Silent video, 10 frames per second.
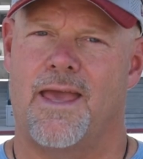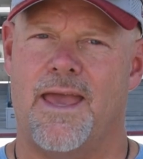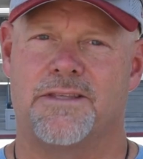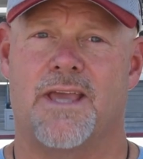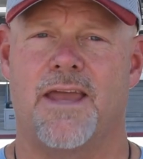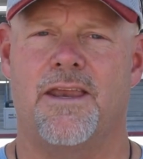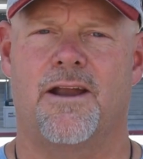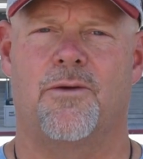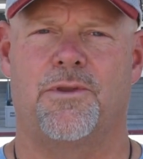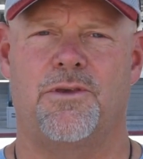Hey, it's Ken
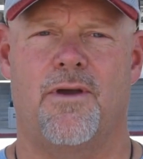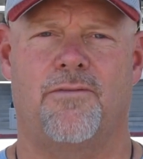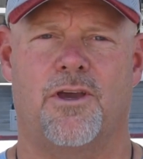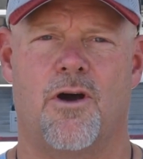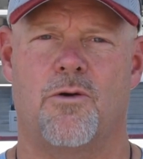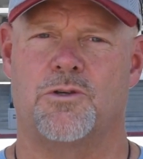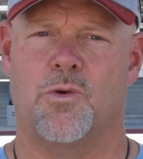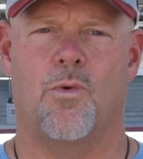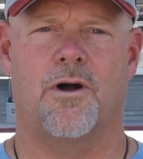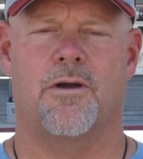here with UAV Coach.
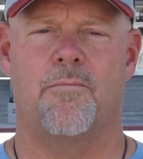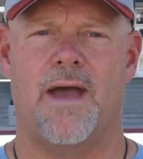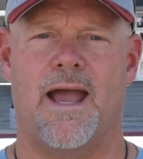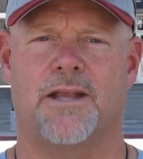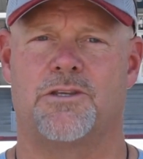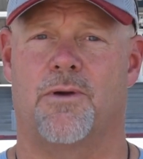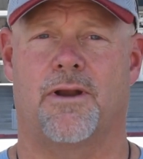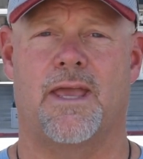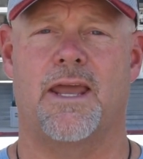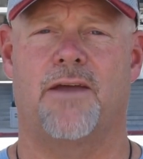Welcome back to our
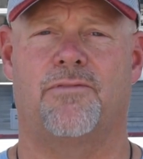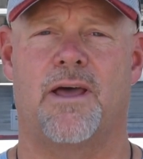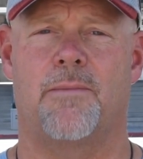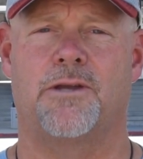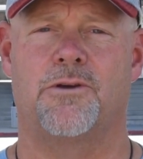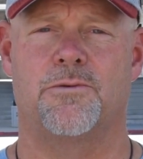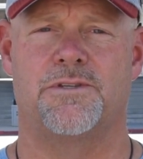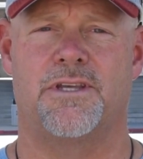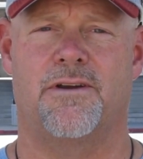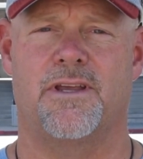Can I Fly My Drone
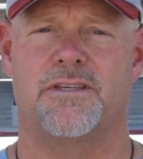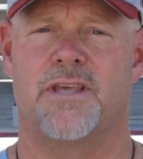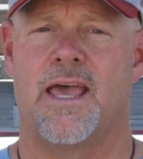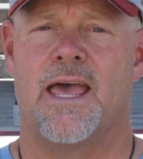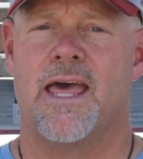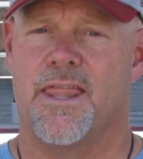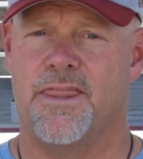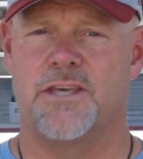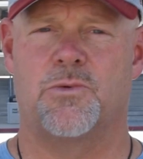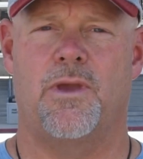series.
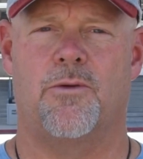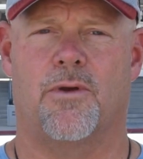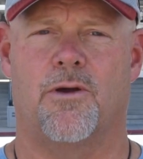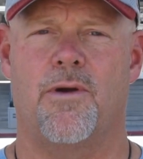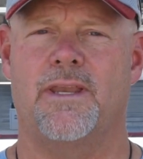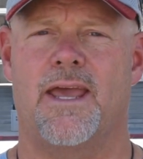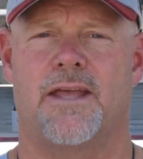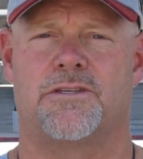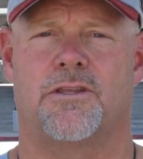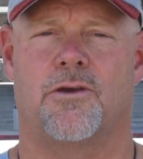This week we're going to
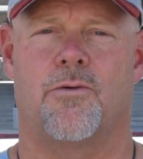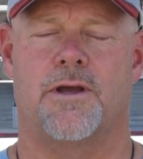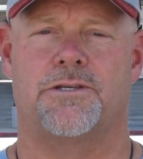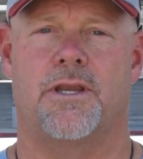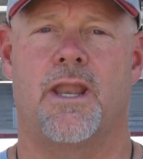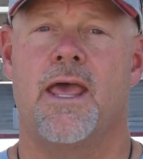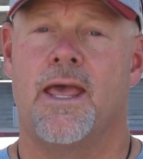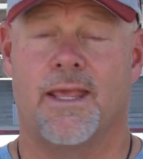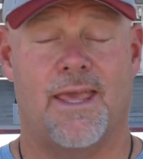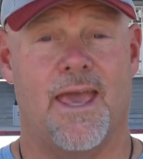answer the question,
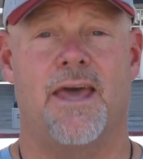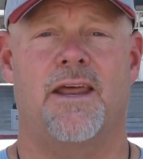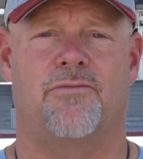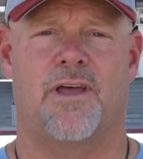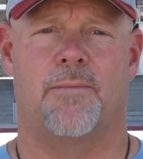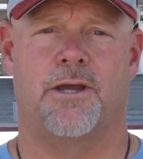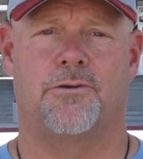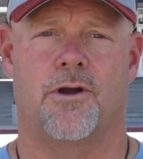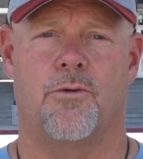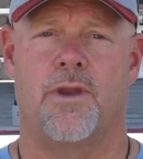can I fly my
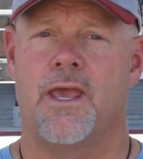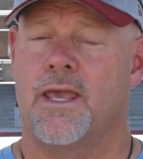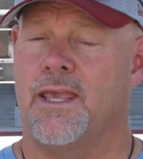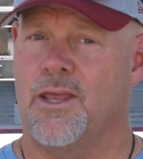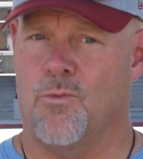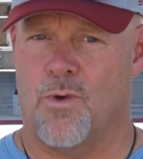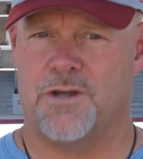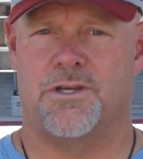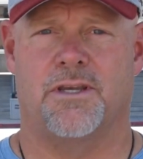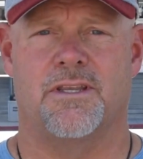drone in
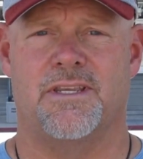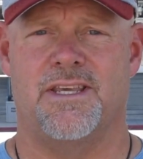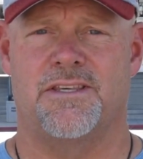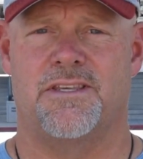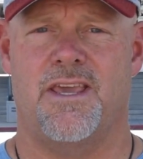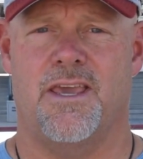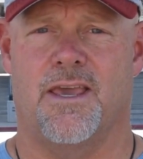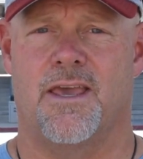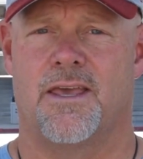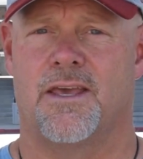Washington DC?
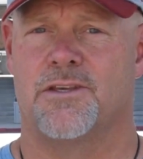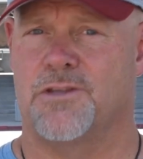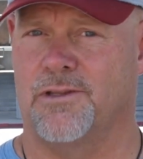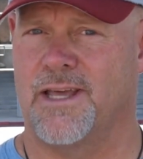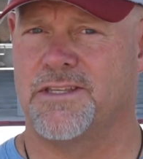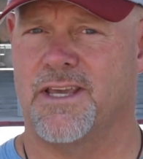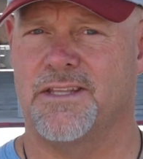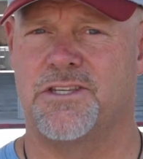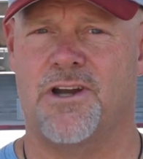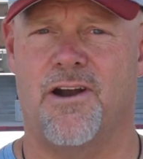So let's
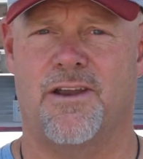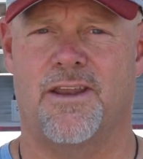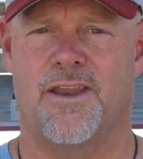get started.